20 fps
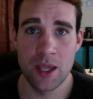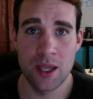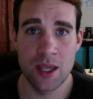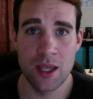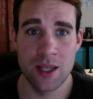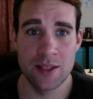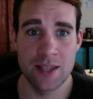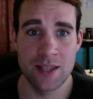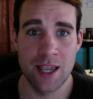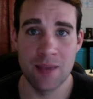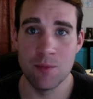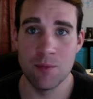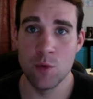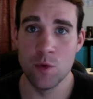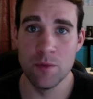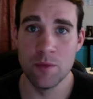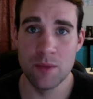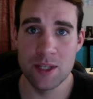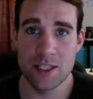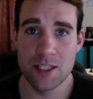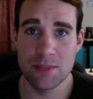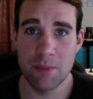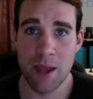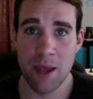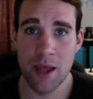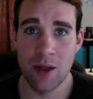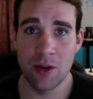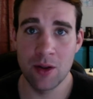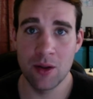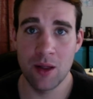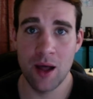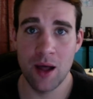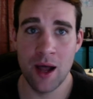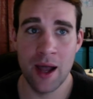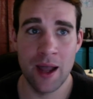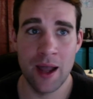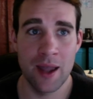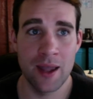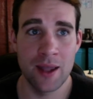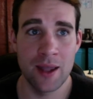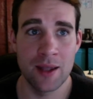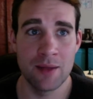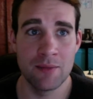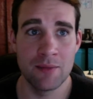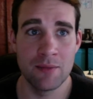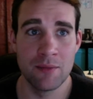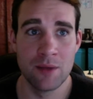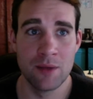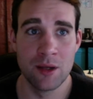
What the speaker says: It's a movement spell. I